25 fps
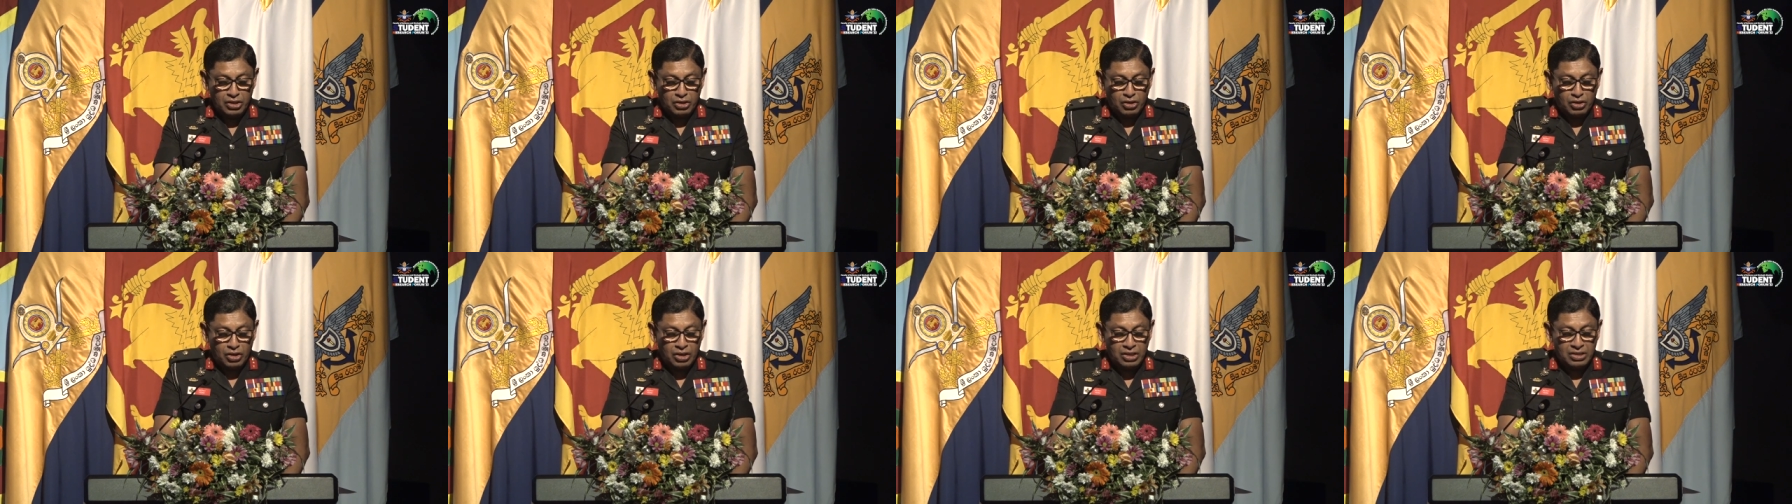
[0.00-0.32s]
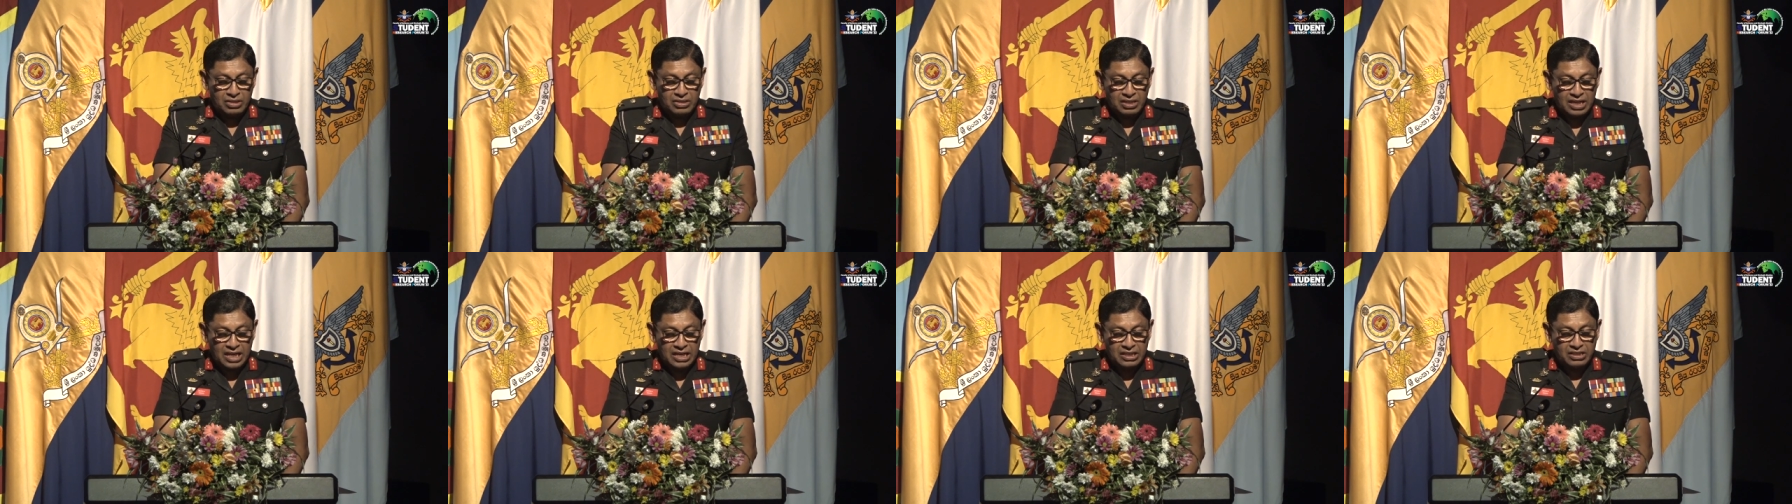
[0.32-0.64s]
on
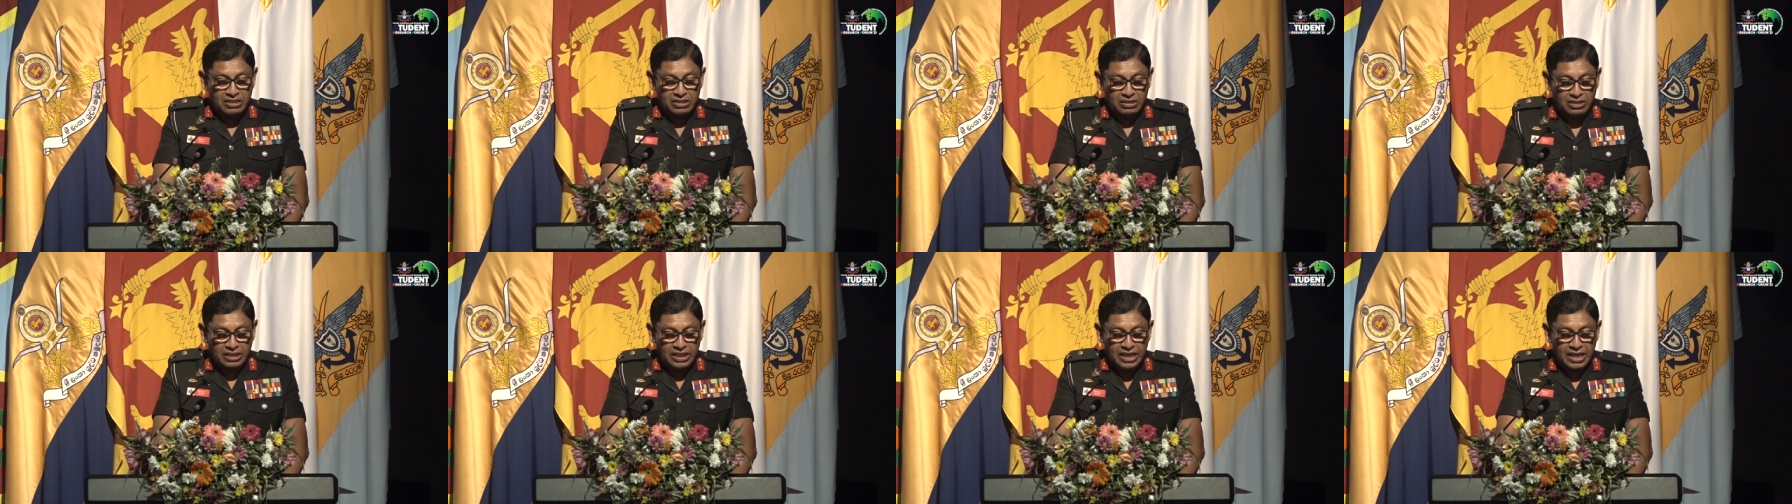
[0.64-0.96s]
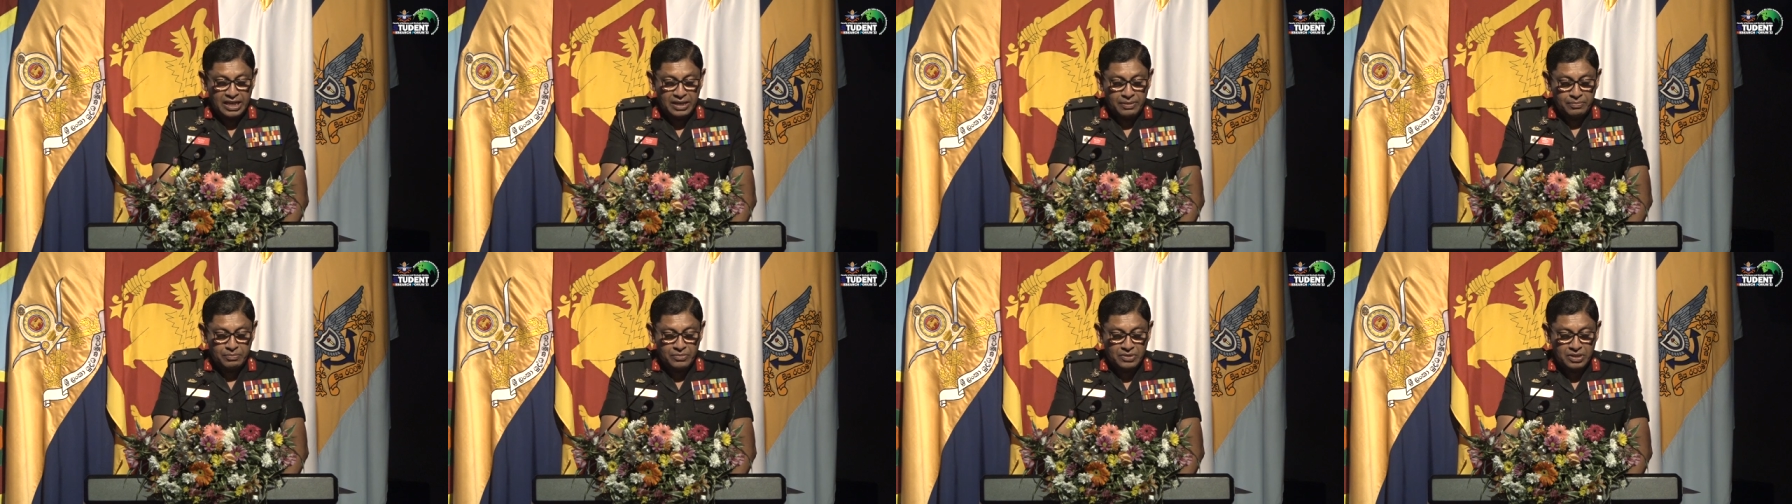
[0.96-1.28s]
such
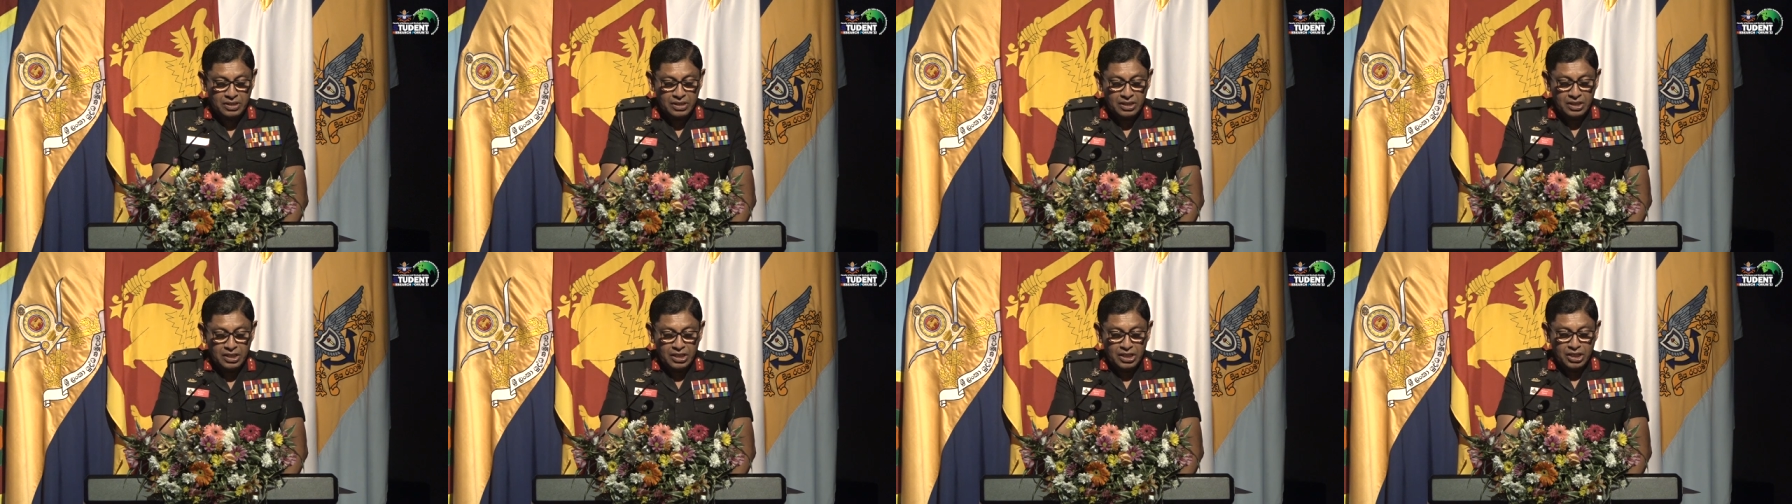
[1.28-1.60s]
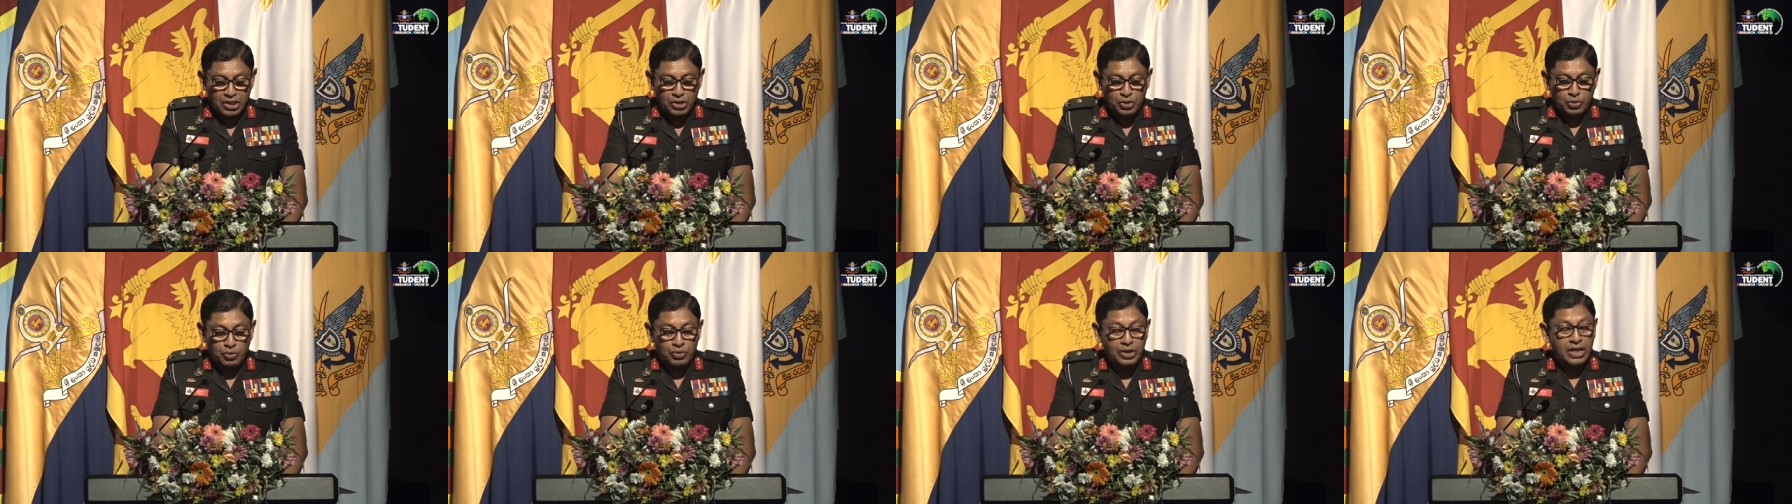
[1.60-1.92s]
themes
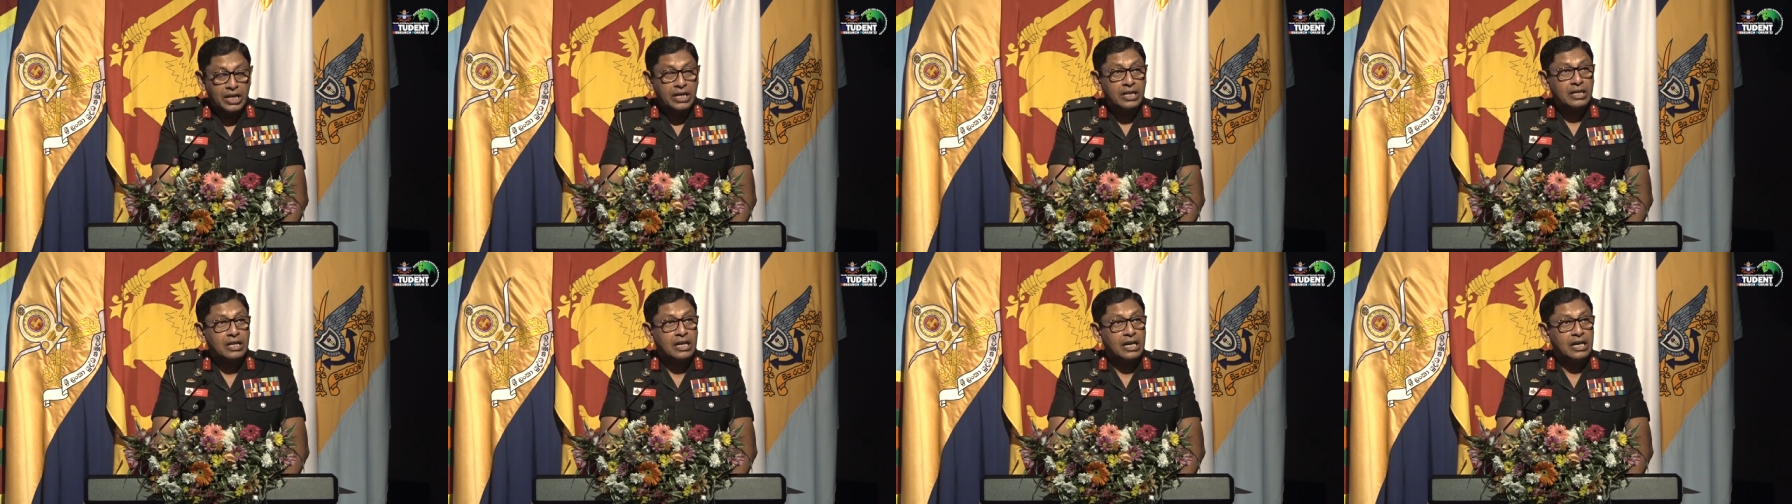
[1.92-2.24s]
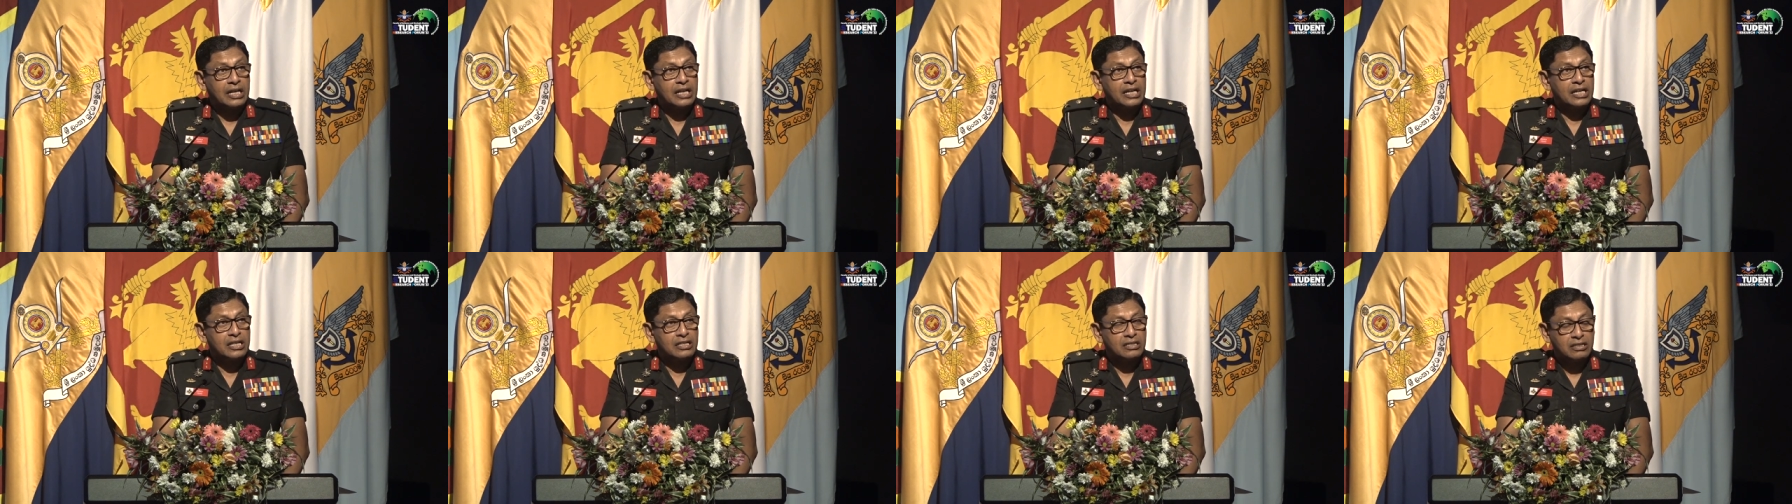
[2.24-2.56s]
to
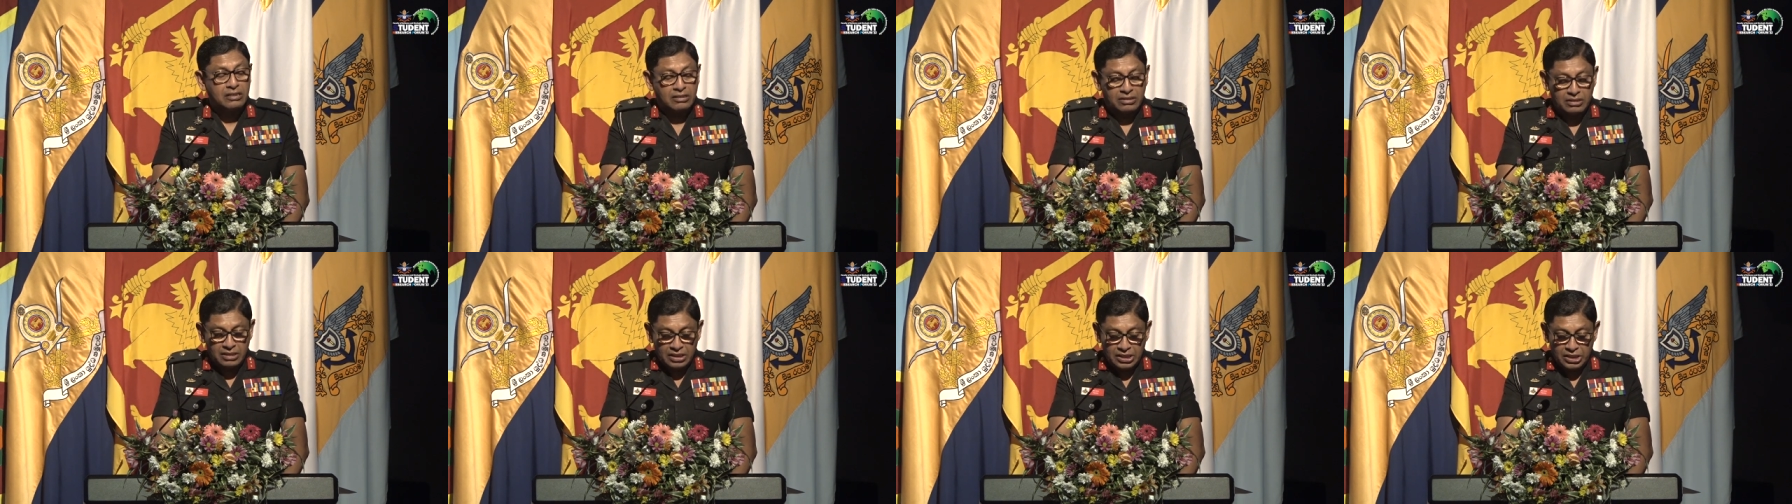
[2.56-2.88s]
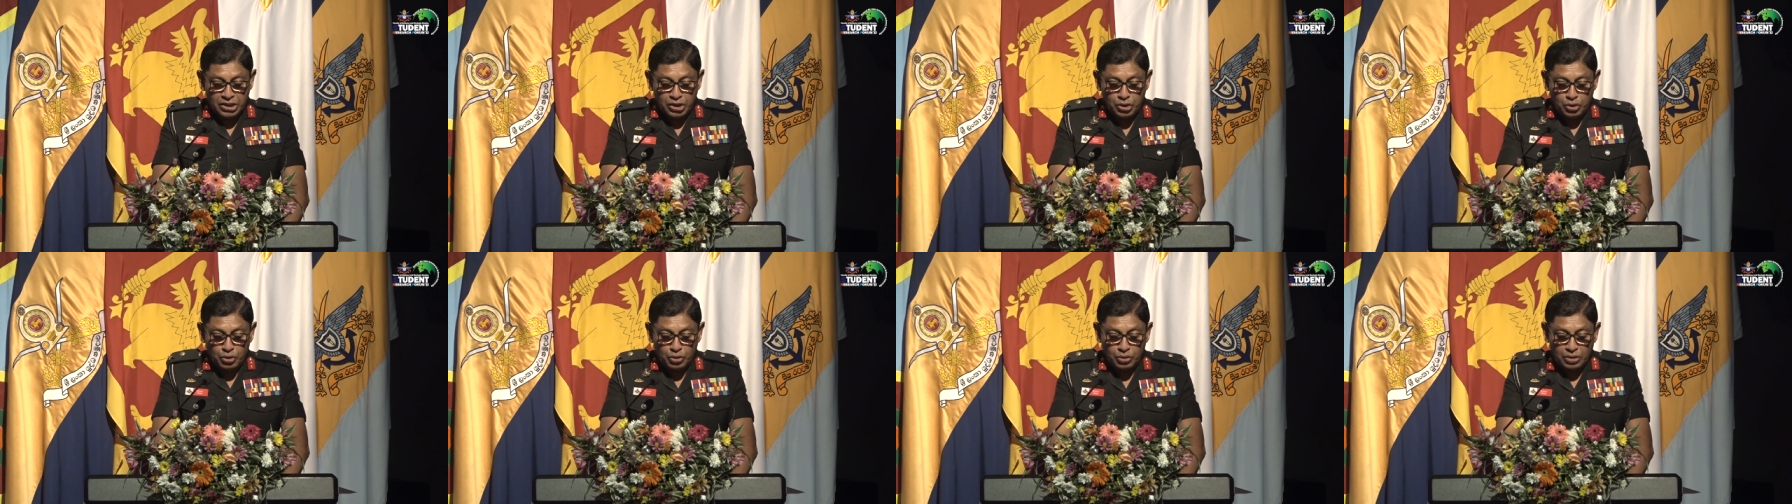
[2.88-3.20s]
encourage the
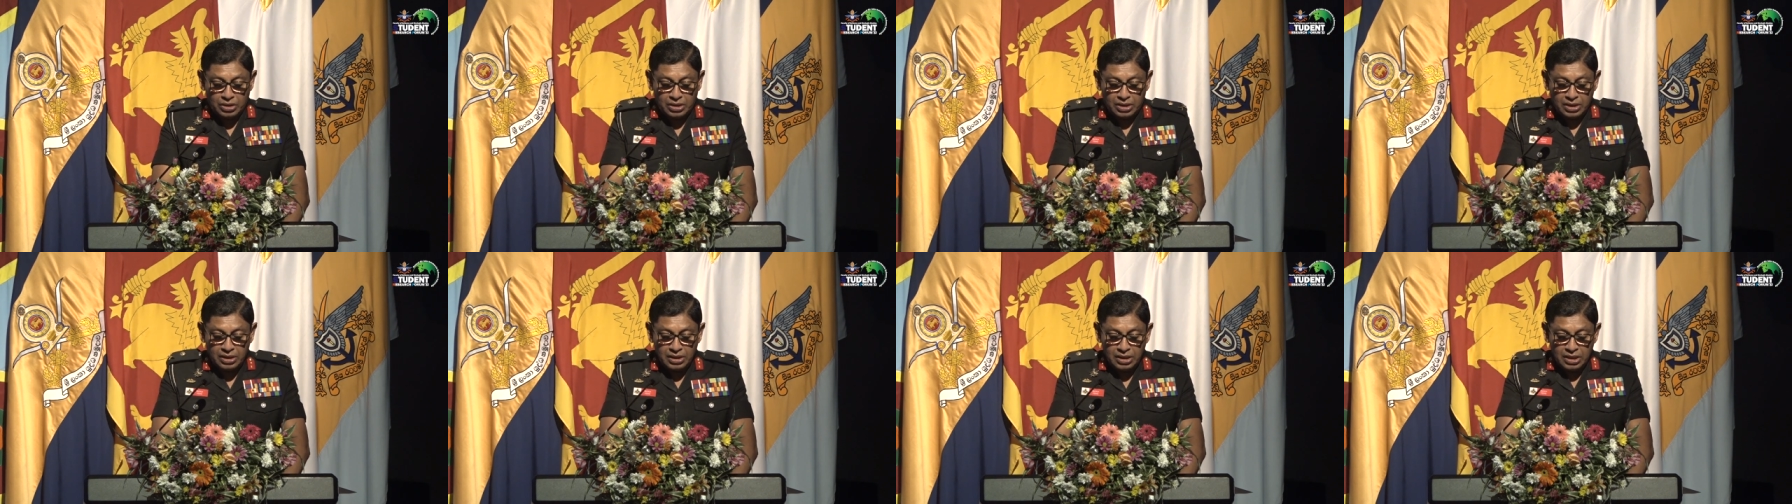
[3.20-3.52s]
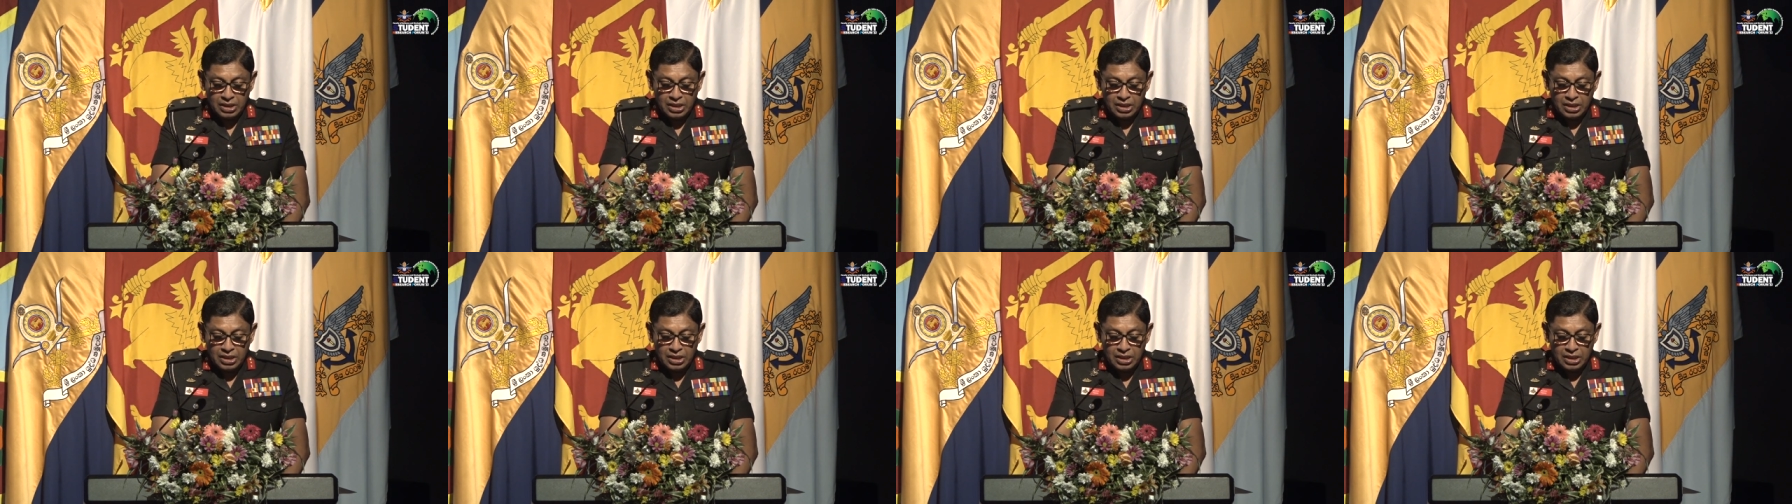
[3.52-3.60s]
youth